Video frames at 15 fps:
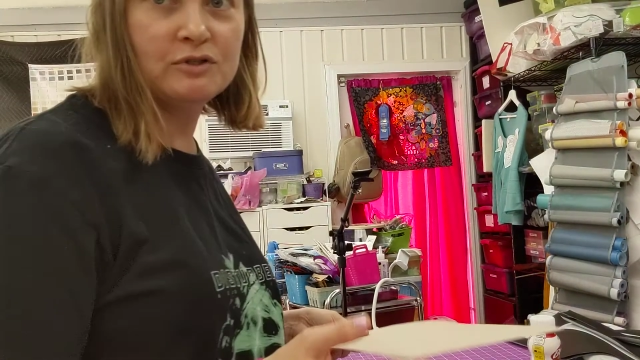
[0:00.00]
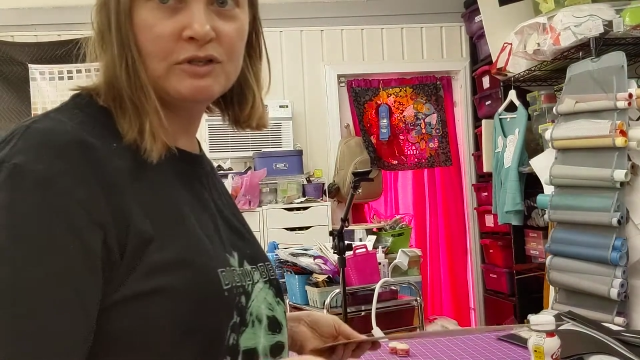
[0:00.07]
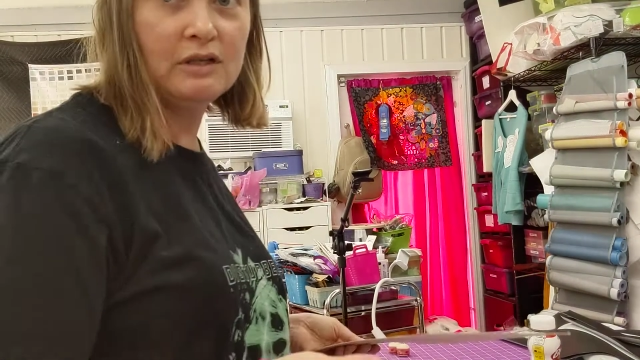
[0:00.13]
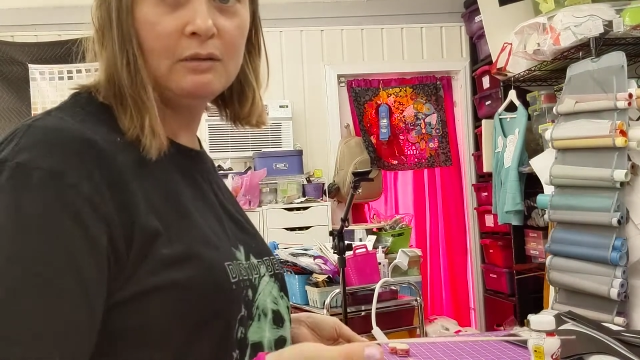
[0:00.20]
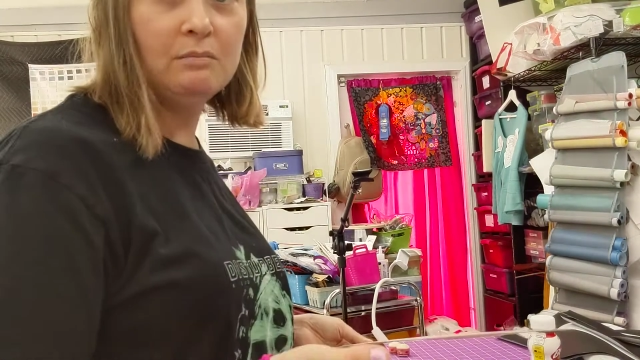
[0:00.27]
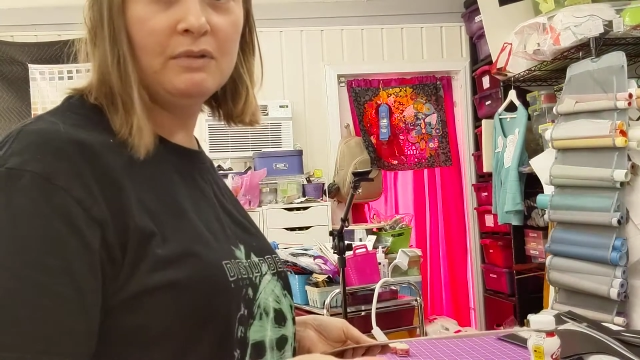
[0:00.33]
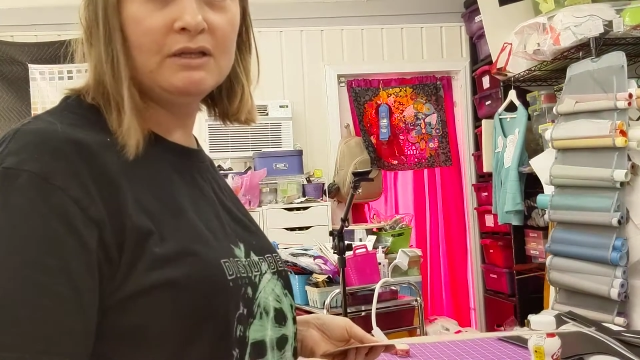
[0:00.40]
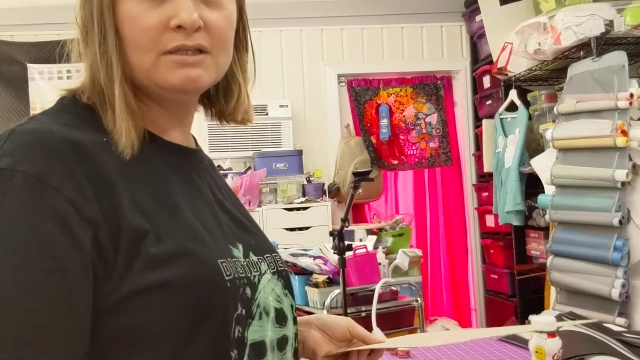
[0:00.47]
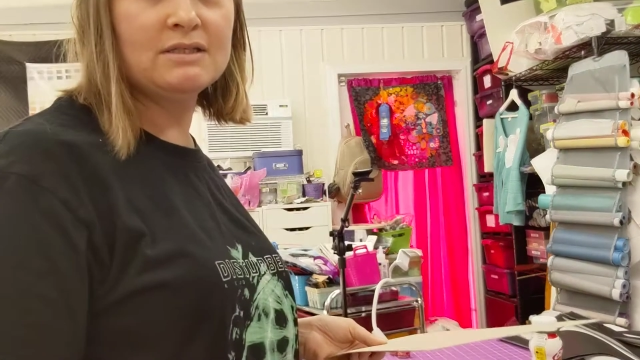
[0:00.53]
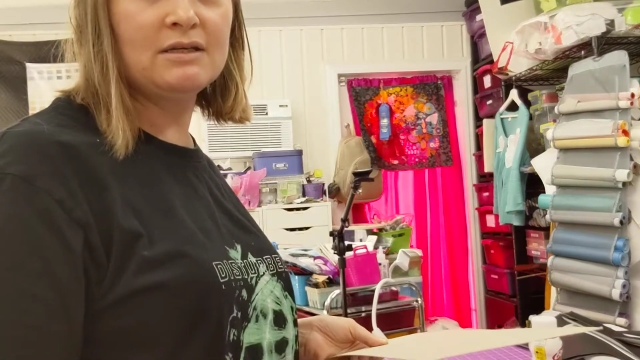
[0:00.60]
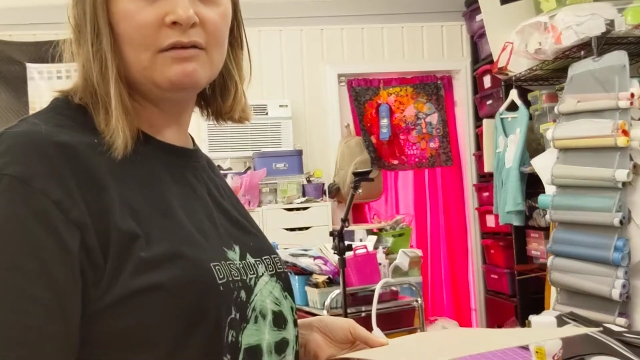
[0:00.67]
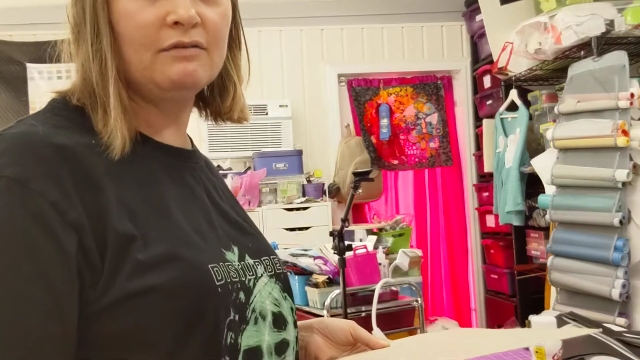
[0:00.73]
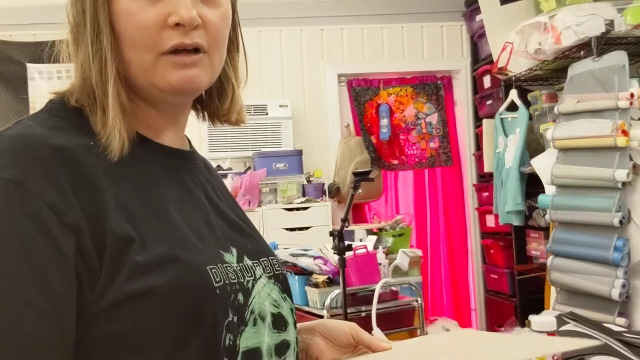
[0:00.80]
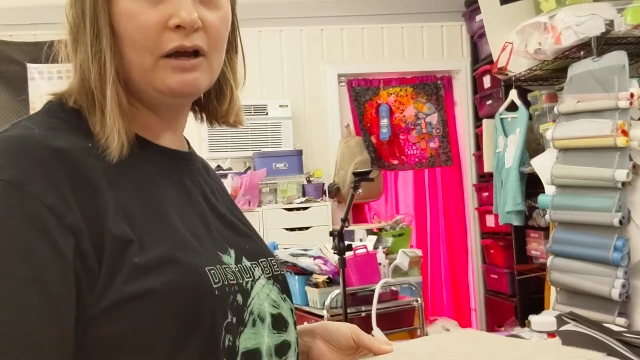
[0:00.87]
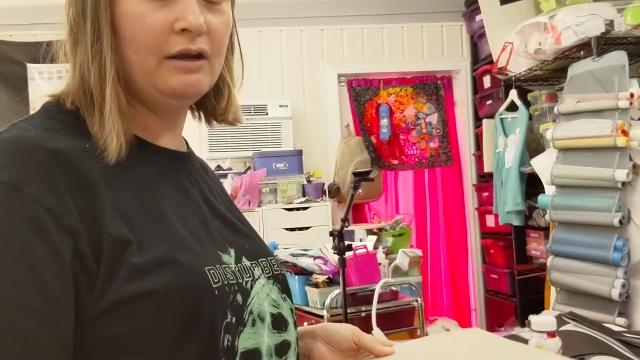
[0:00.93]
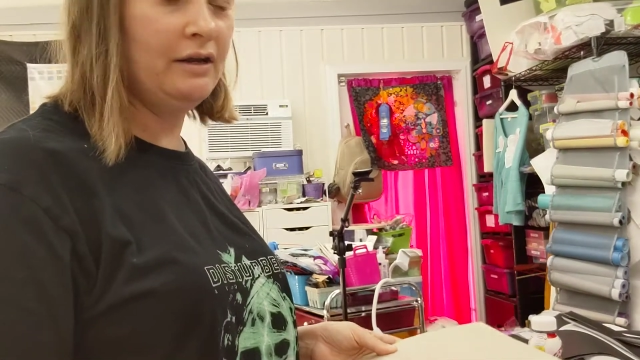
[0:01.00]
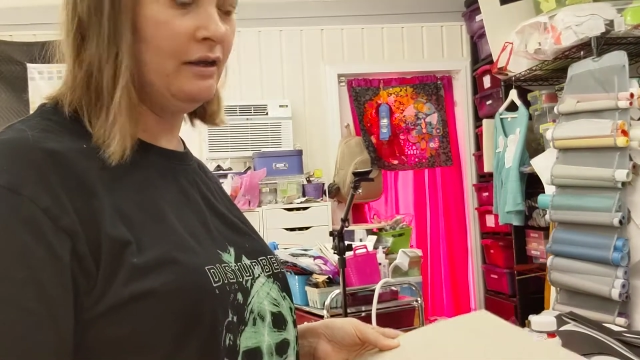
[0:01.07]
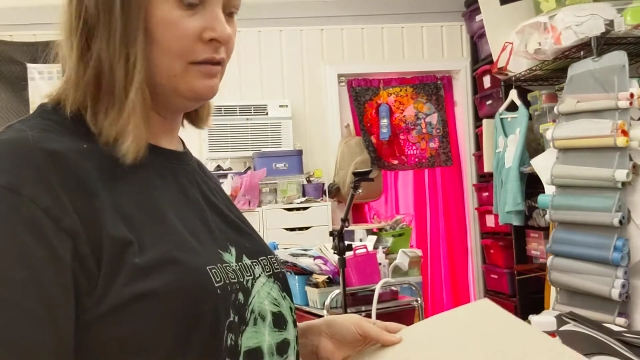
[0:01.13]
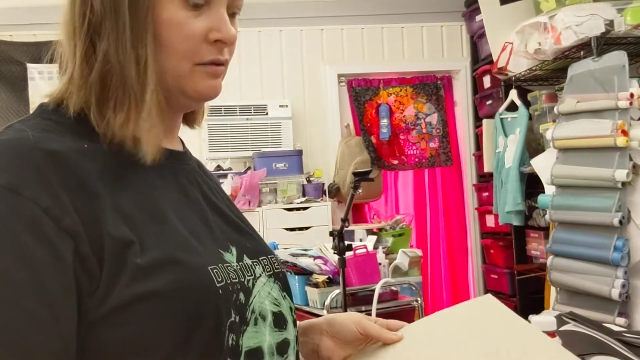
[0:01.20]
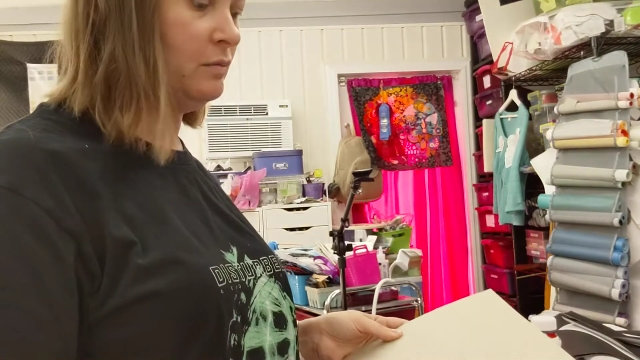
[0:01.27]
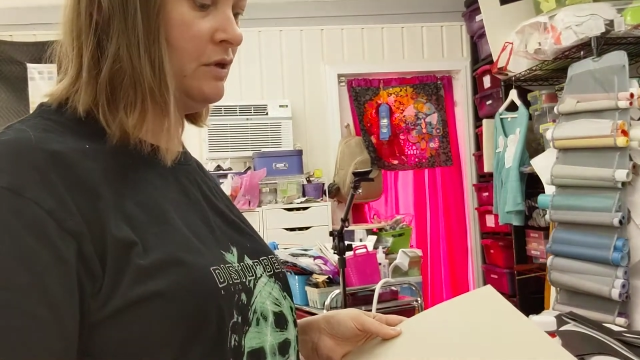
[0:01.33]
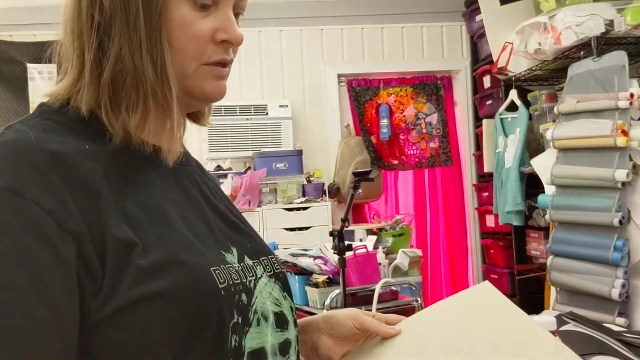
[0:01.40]
just in the midst of
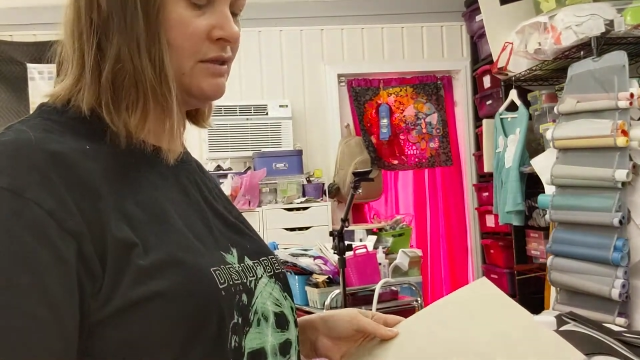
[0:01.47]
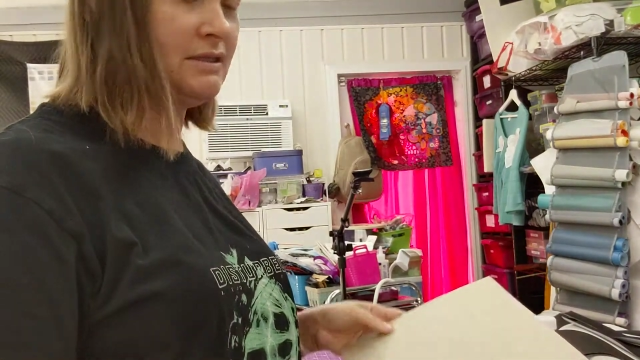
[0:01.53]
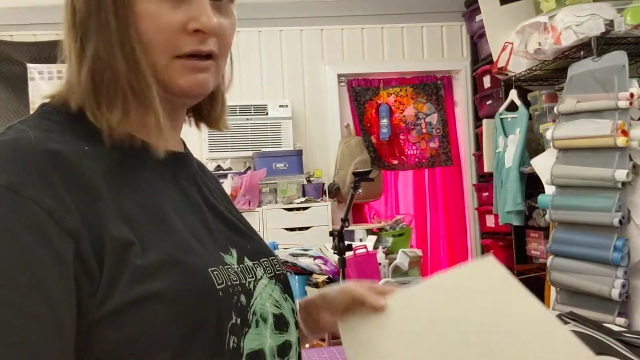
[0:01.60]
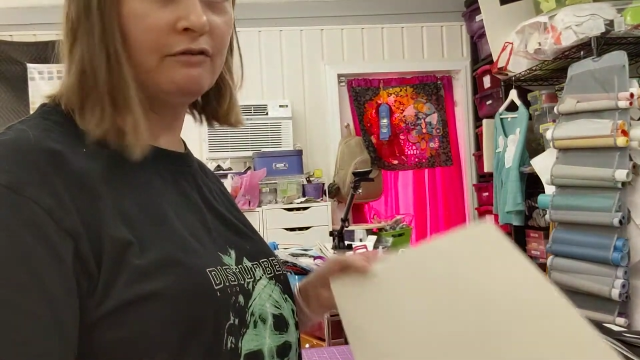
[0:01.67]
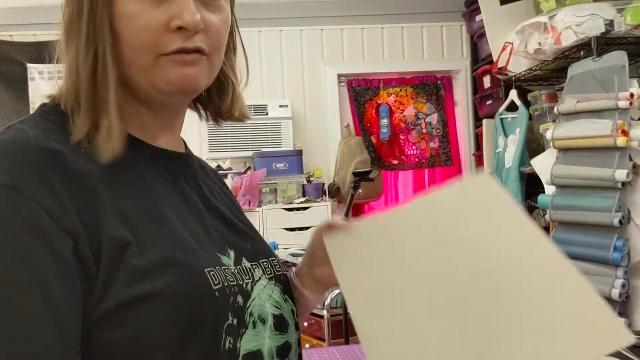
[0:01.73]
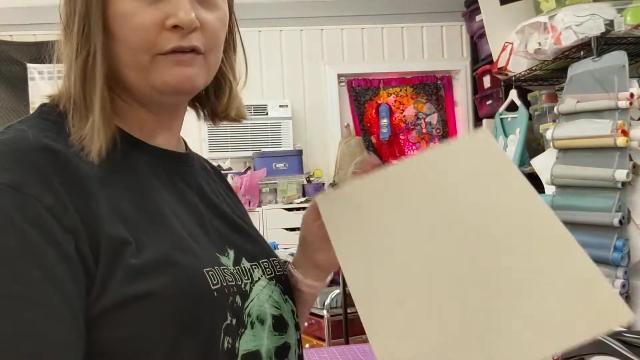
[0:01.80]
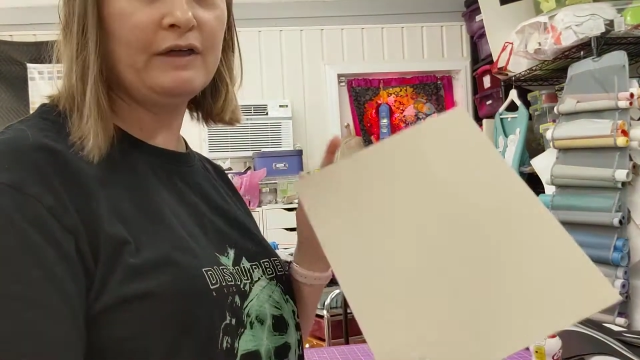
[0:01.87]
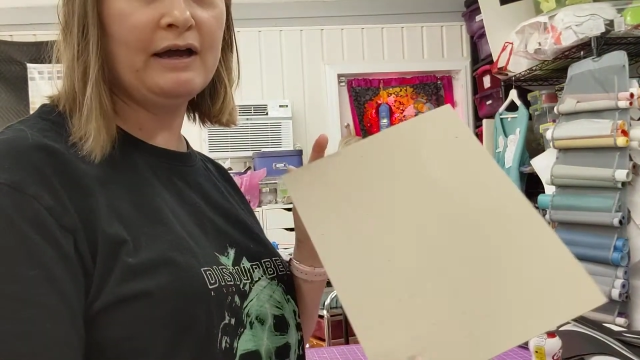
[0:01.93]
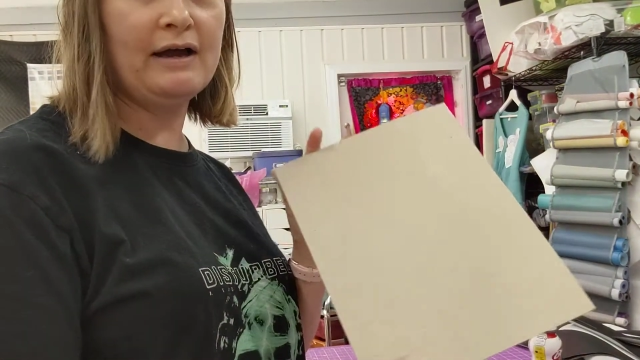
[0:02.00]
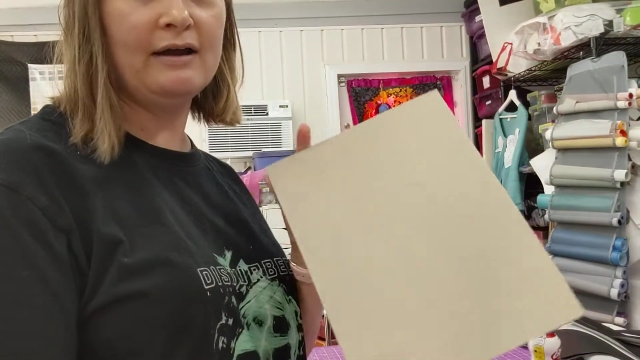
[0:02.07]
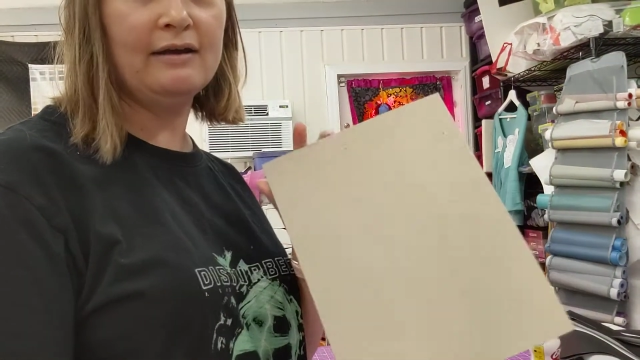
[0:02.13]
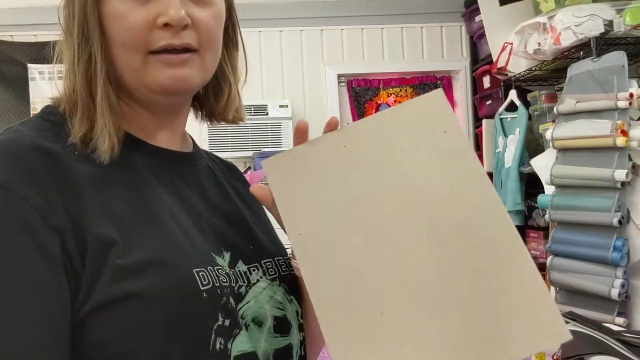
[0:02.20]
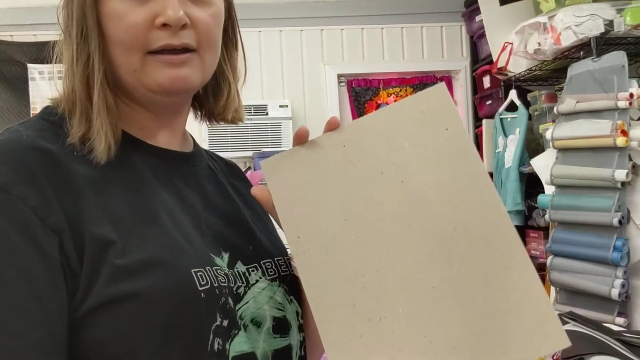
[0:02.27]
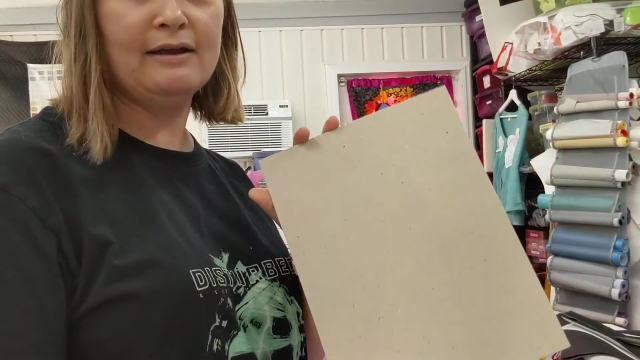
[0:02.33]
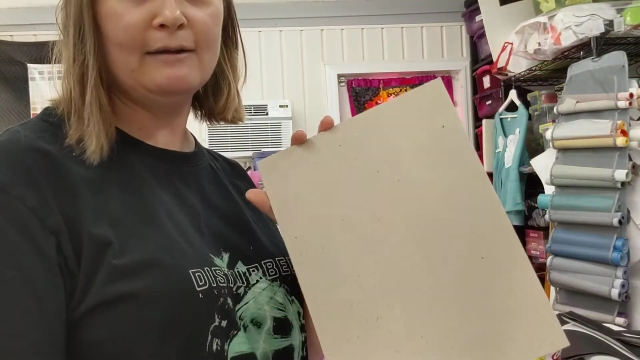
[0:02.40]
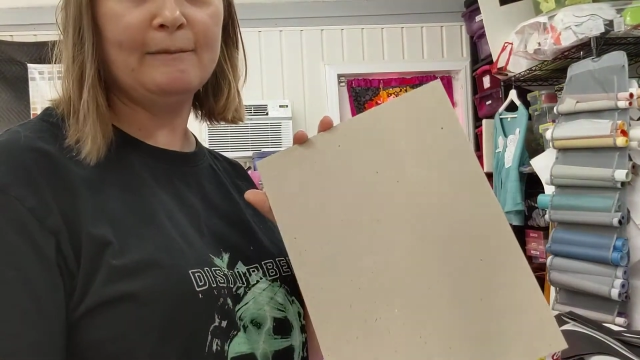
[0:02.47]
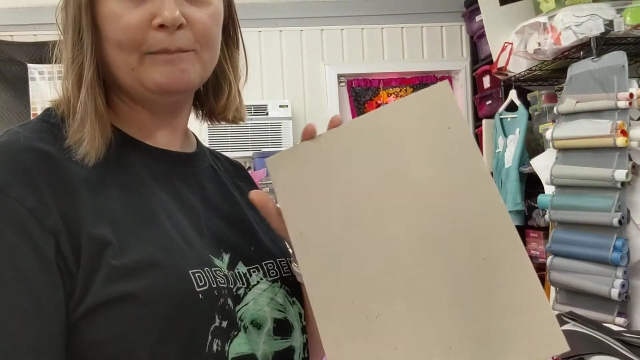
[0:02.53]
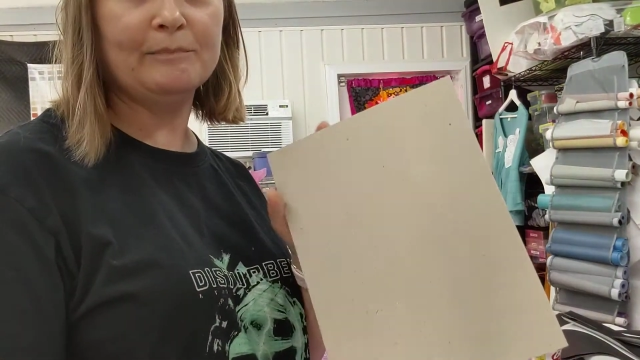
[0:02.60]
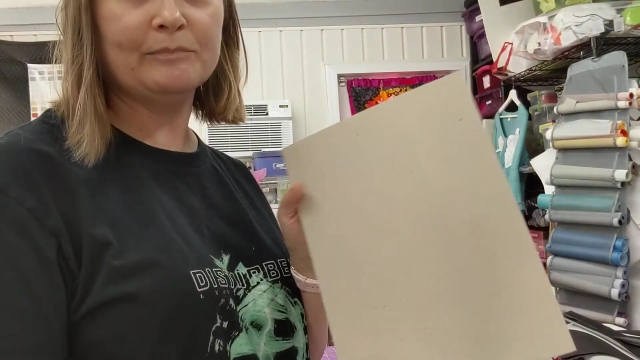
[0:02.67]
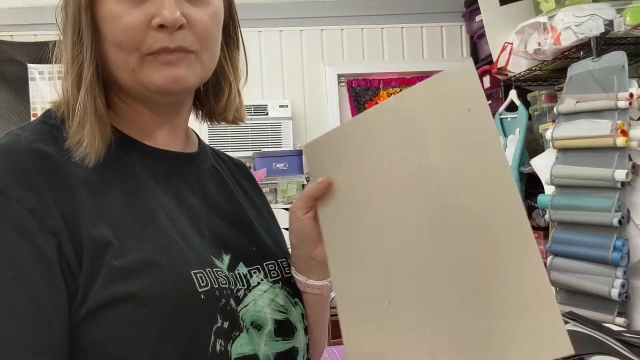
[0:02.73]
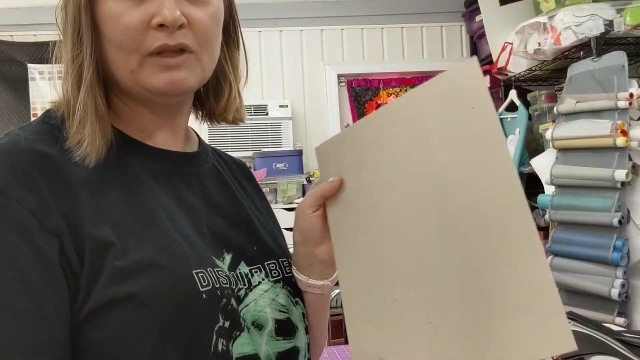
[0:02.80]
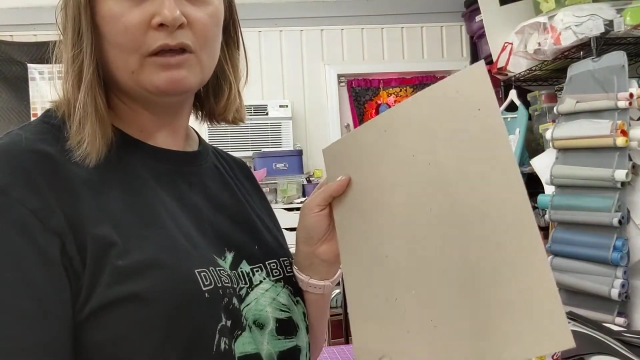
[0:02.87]
cutting the pieces out for that, and